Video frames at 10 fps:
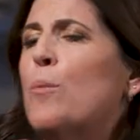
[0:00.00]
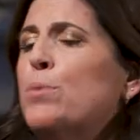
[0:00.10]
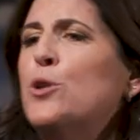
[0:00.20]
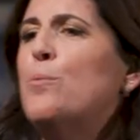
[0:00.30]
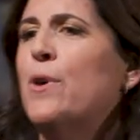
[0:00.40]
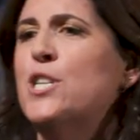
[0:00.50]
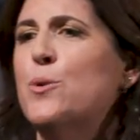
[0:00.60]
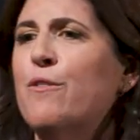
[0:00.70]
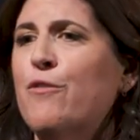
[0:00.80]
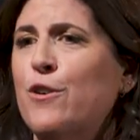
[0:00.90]
or blueprint
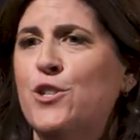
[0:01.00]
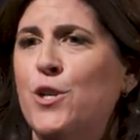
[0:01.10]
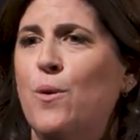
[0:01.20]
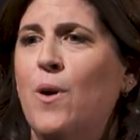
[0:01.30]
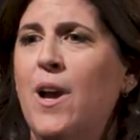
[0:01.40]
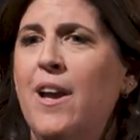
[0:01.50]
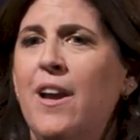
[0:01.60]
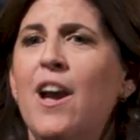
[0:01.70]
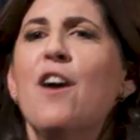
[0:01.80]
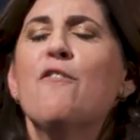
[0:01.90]
to refer to.
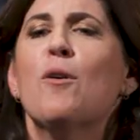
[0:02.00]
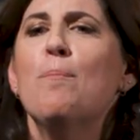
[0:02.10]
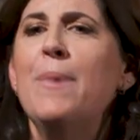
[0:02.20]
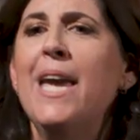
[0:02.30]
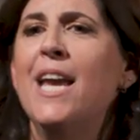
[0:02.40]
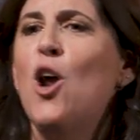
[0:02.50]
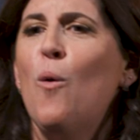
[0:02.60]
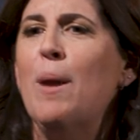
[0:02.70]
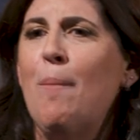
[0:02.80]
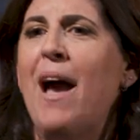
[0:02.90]
For me,
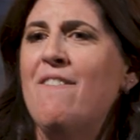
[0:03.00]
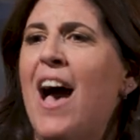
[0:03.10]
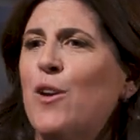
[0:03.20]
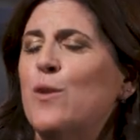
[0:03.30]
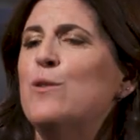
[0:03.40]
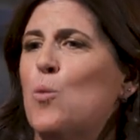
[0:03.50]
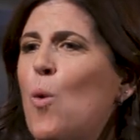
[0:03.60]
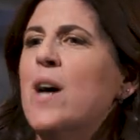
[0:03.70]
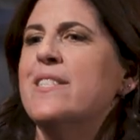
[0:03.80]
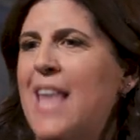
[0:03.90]
knowing my values
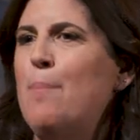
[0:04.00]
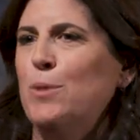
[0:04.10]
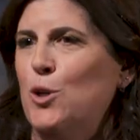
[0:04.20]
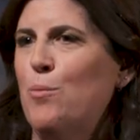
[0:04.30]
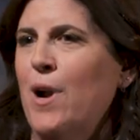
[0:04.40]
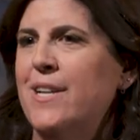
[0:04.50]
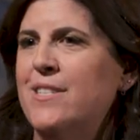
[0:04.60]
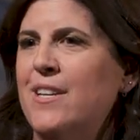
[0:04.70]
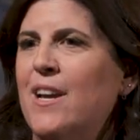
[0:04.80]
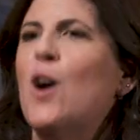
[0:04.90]
was that
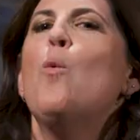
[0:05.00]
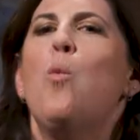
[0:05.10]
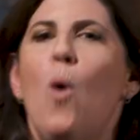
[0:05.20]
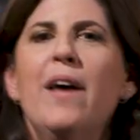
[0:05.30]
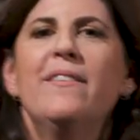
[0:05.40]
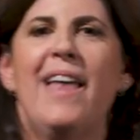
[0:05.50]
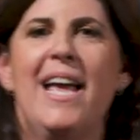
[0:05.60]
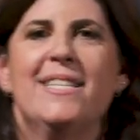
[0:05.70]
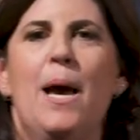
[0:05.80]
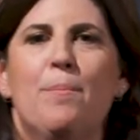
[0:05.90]
blueprint, was
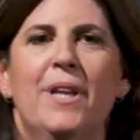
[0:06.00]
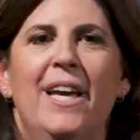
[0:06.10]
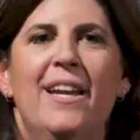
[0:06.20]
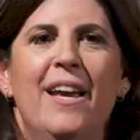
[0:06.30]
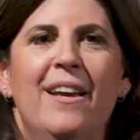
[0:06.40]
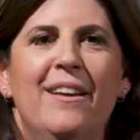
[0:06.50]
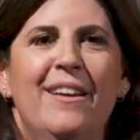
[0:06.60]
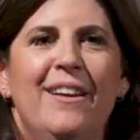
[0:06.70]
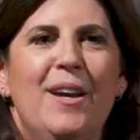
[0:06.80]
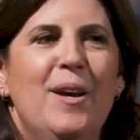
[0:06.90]
that template.
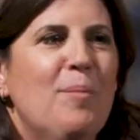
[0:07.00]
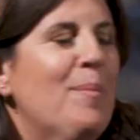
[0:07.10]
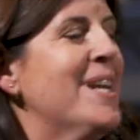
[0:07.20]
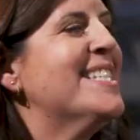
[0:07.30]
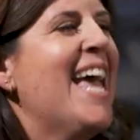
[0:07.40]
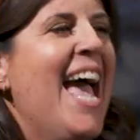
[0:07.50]
But as